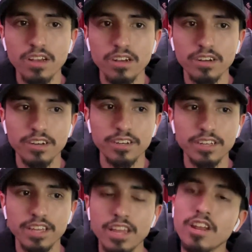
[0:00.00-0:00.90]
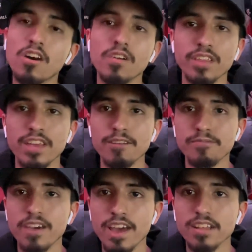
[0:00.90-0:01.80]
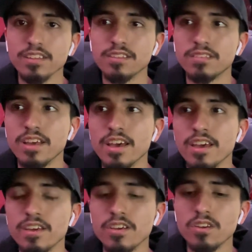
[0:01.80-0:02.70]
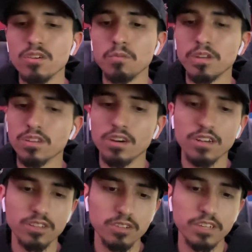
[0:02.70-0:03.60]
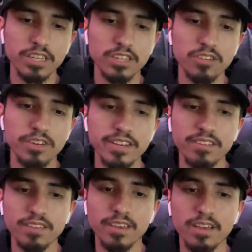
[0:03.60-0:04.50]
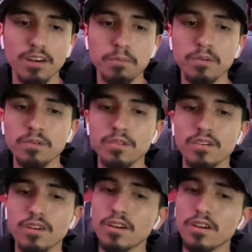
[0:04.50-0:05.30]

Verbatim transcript: Uh, and not only that fact is that with Call of Duty, there is a couple